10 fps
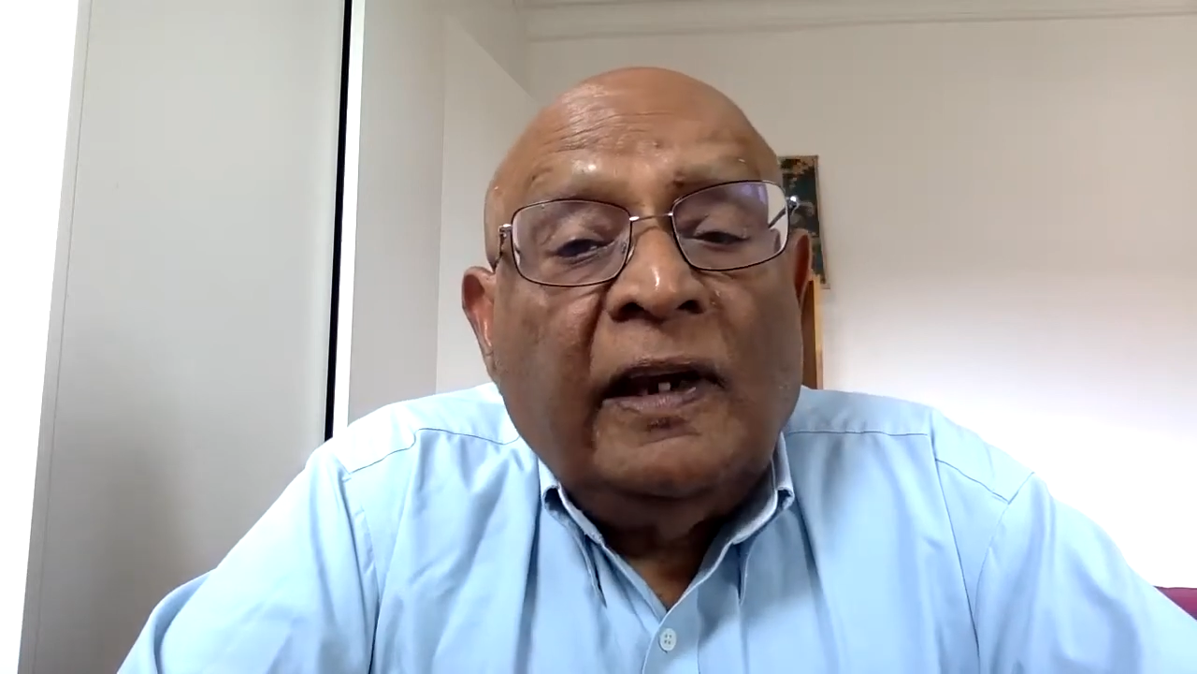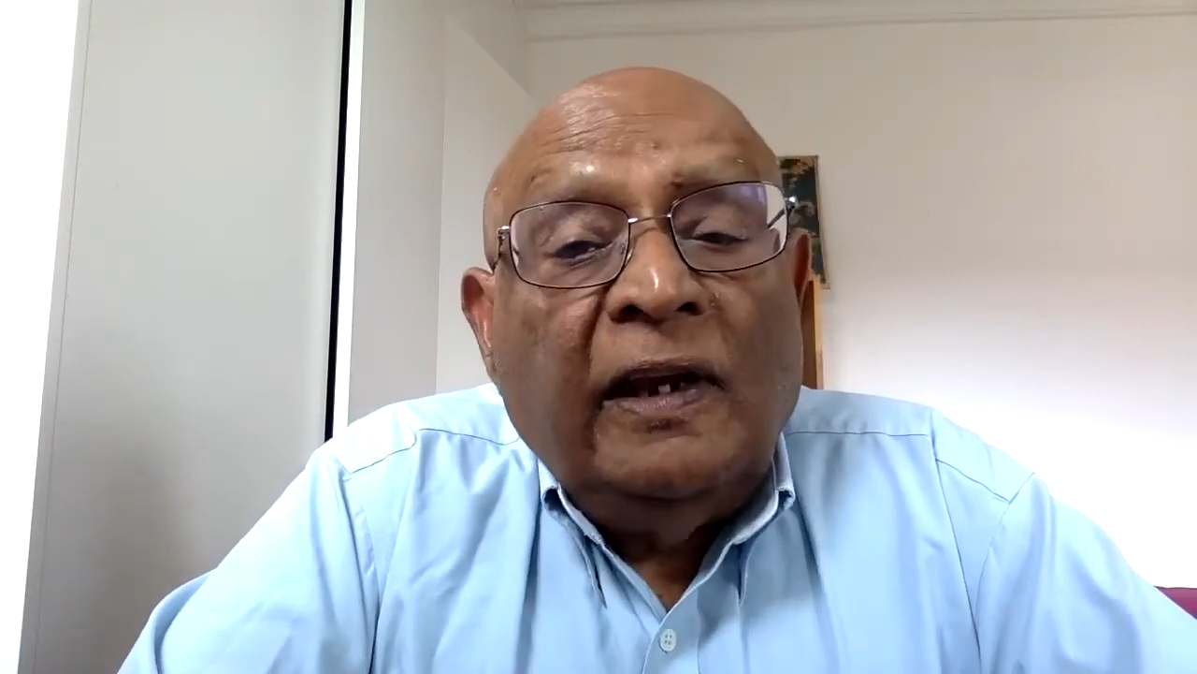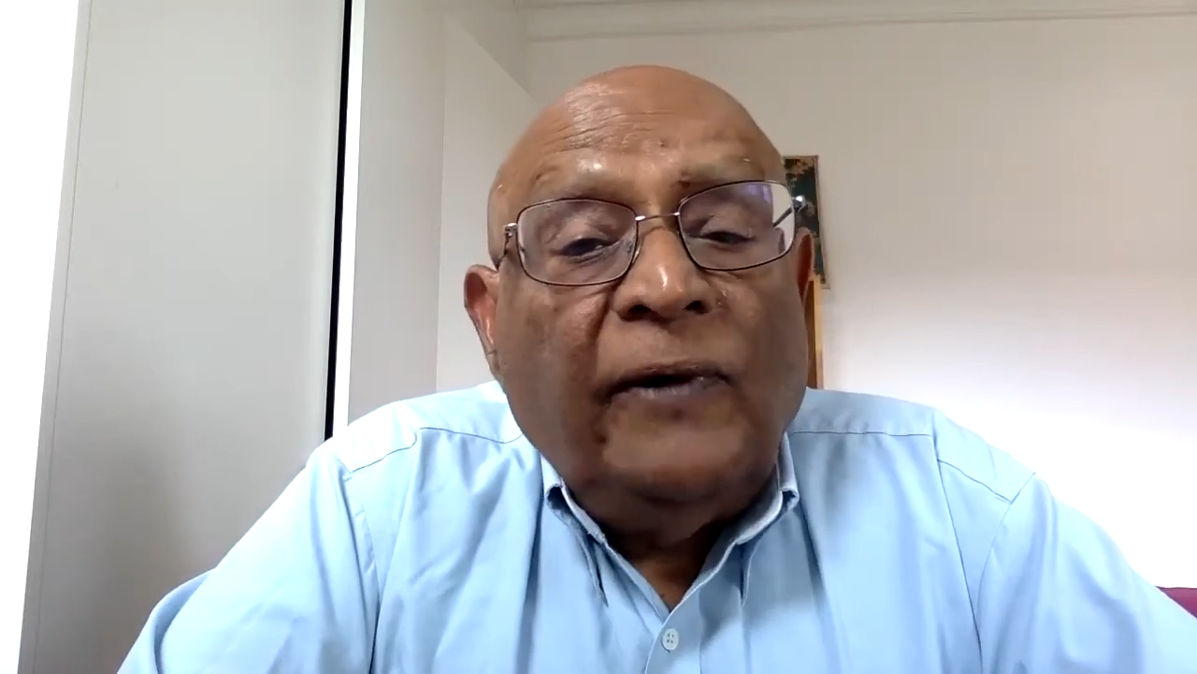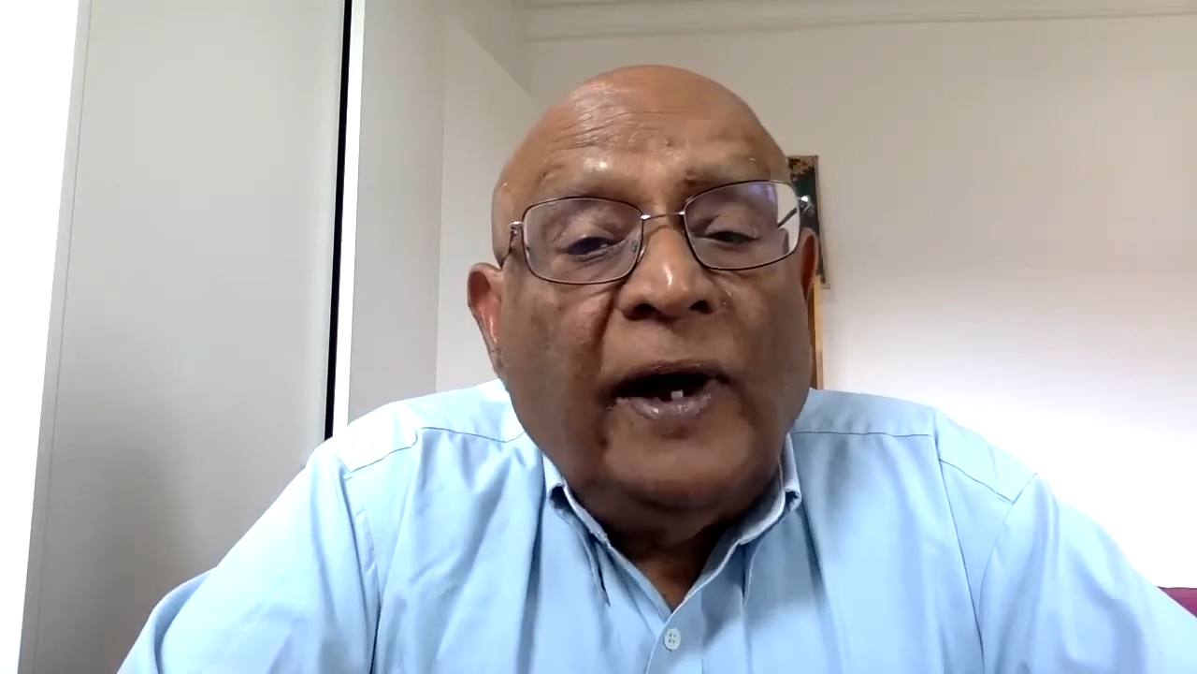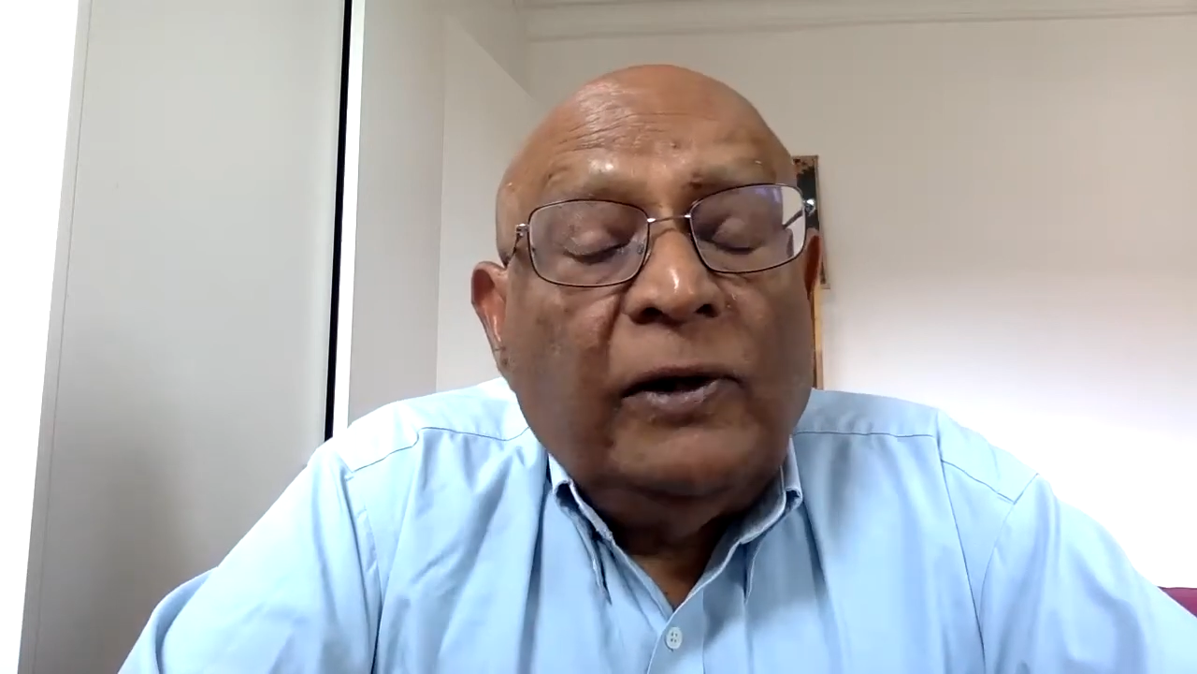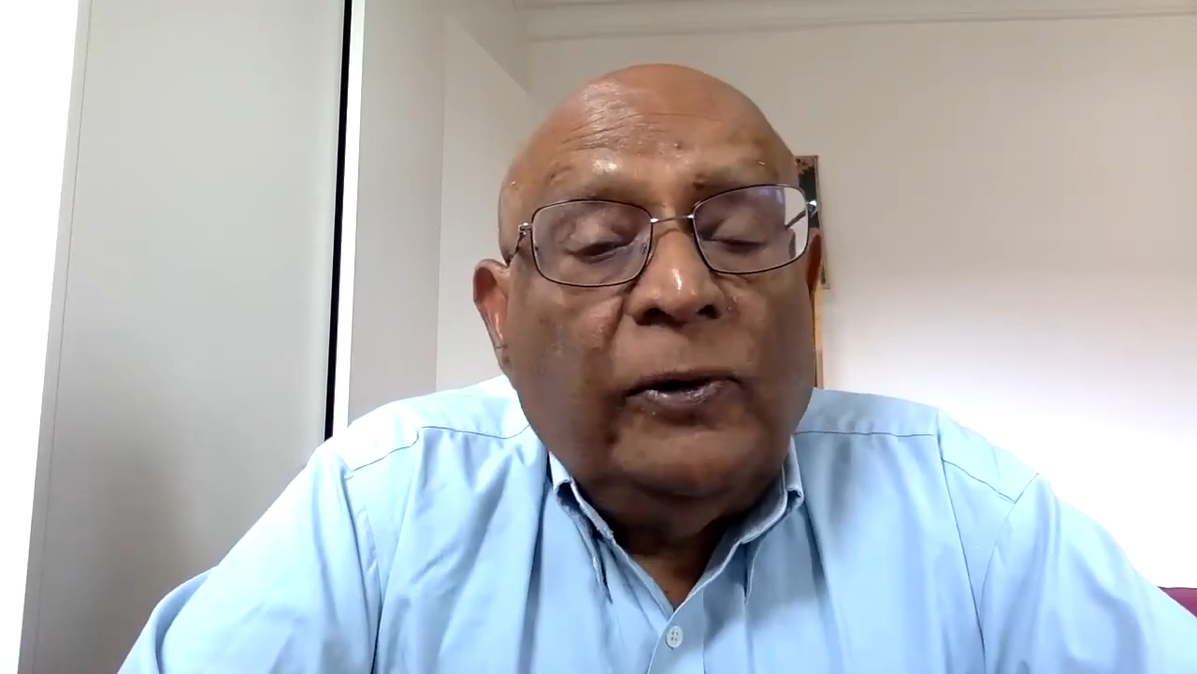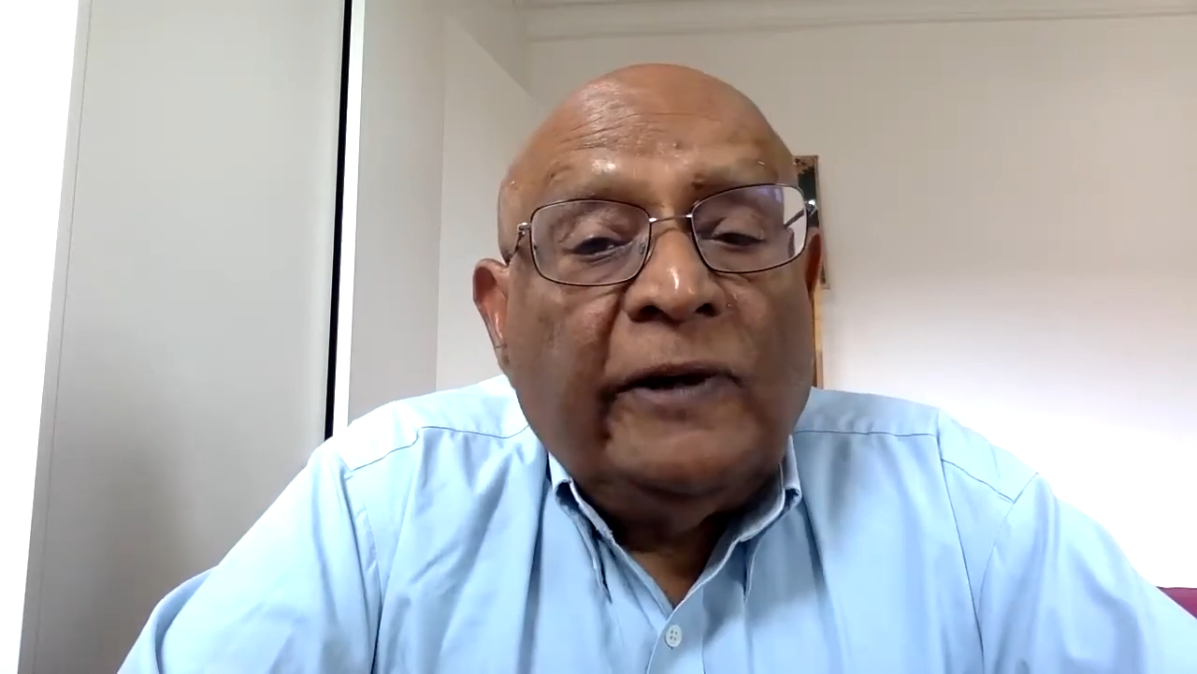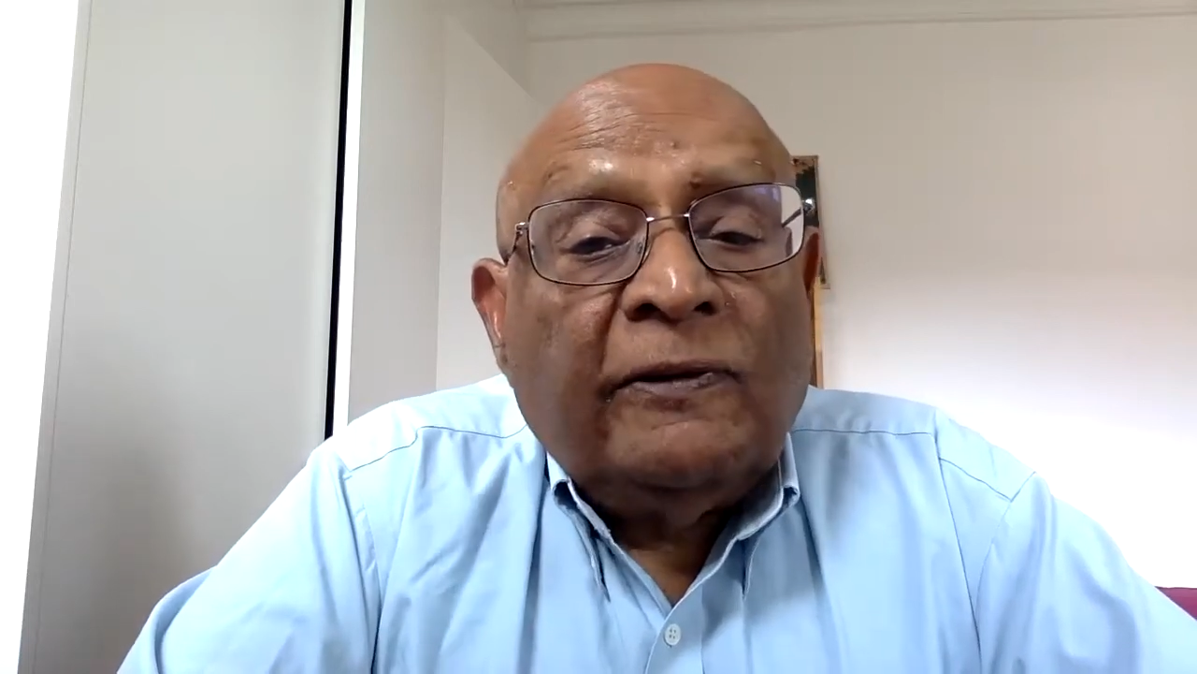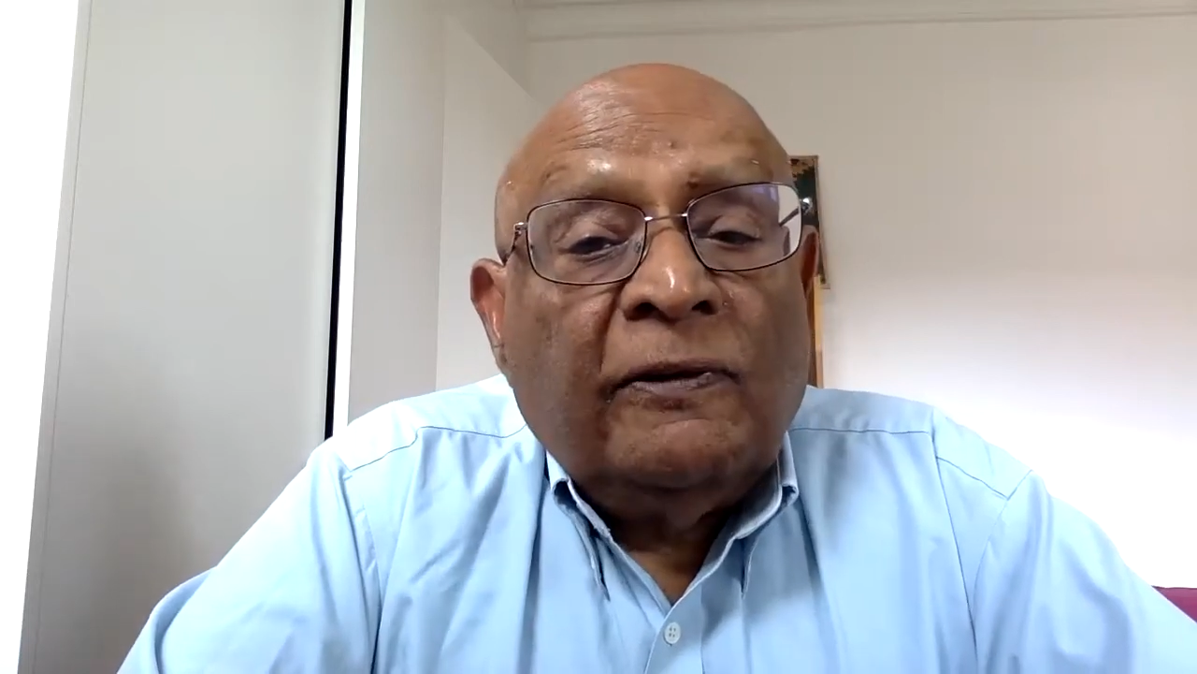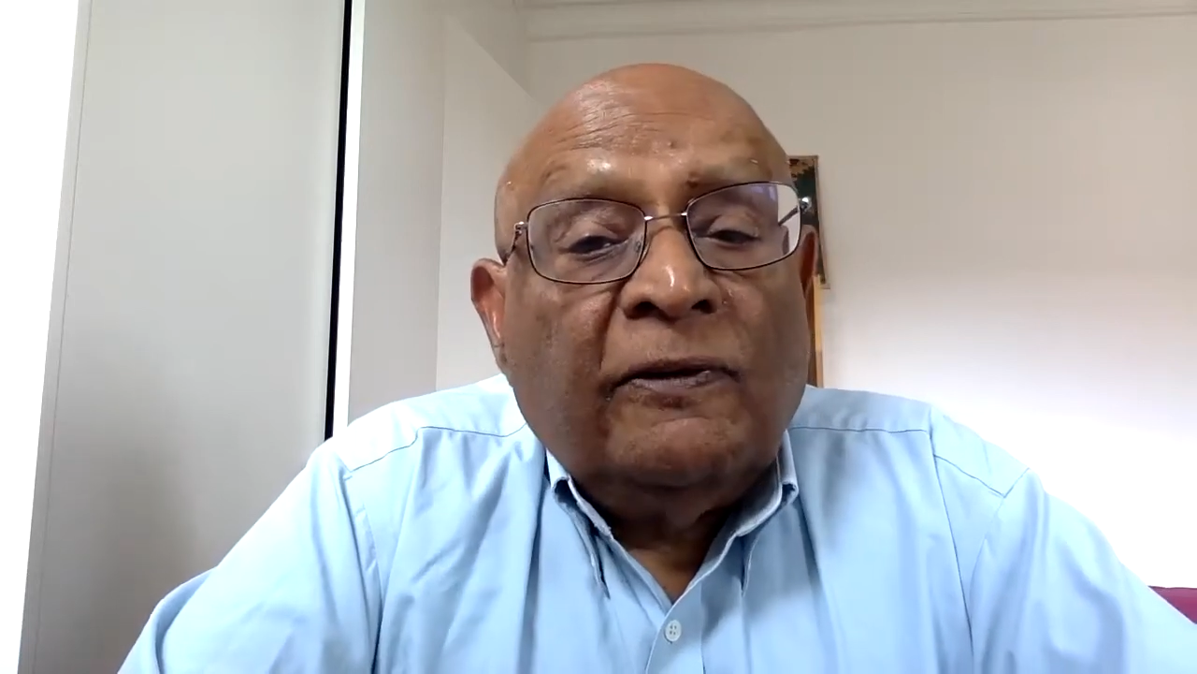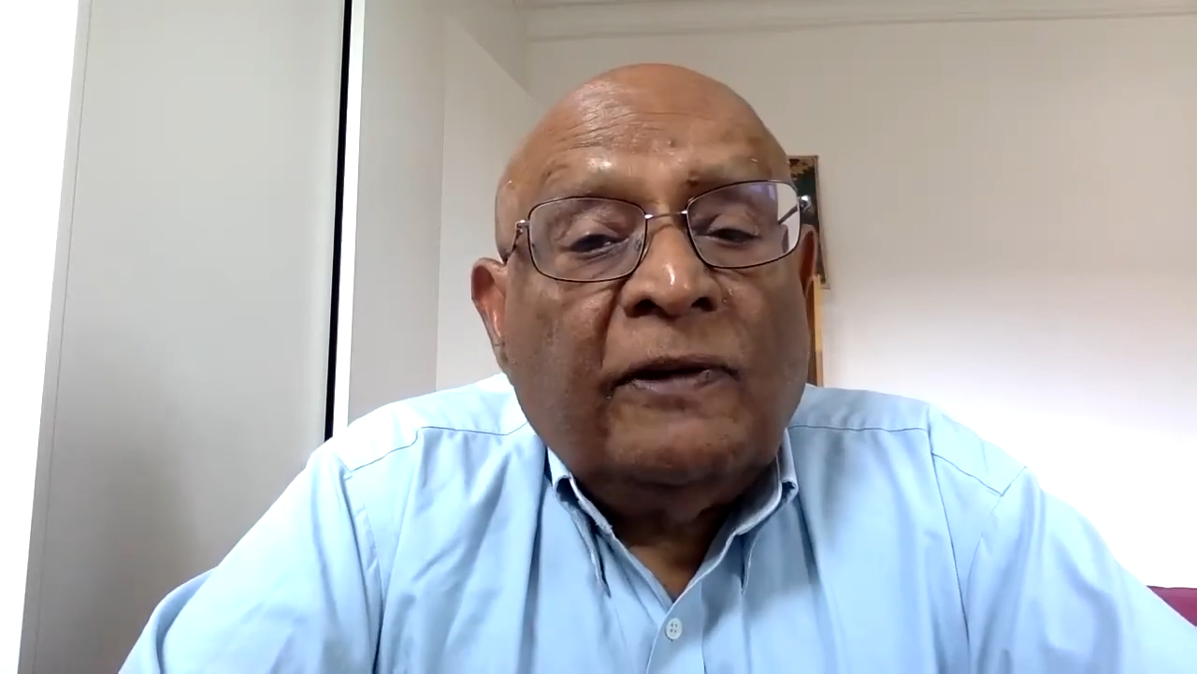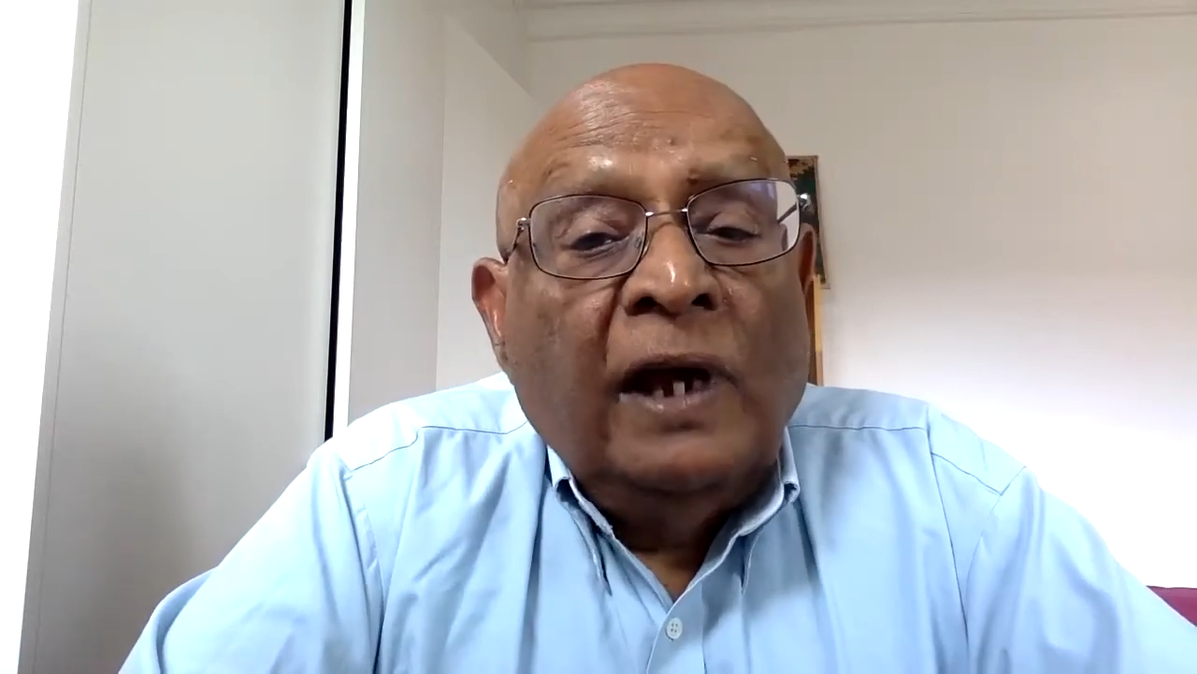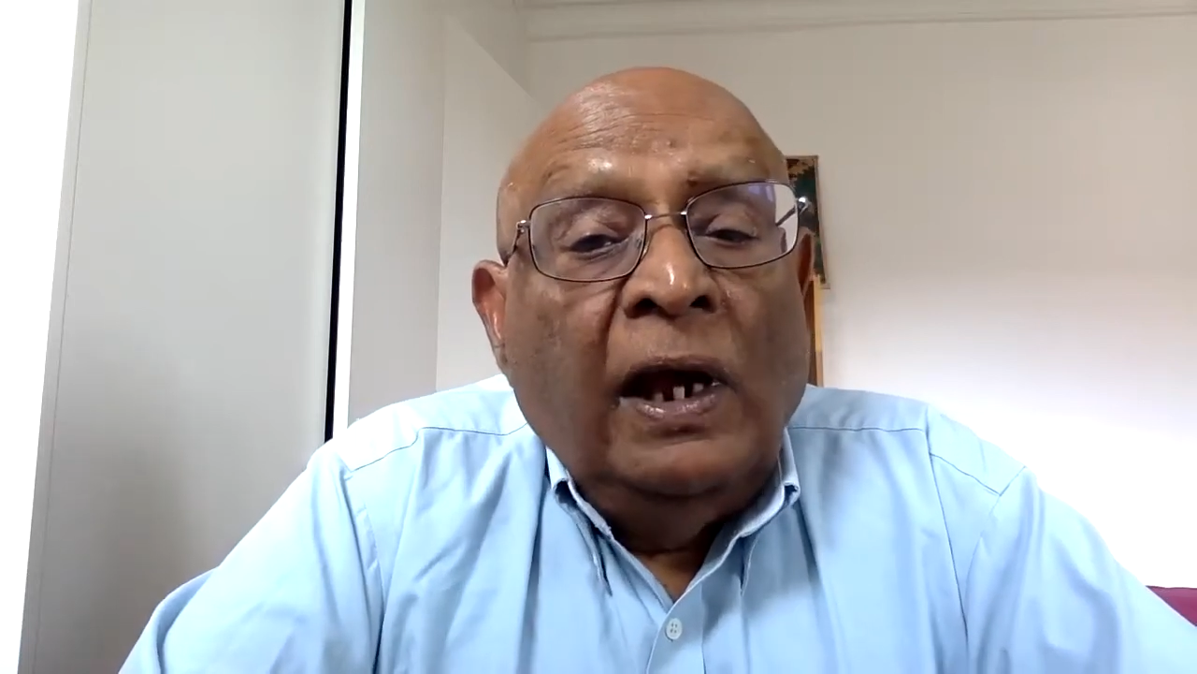devaluations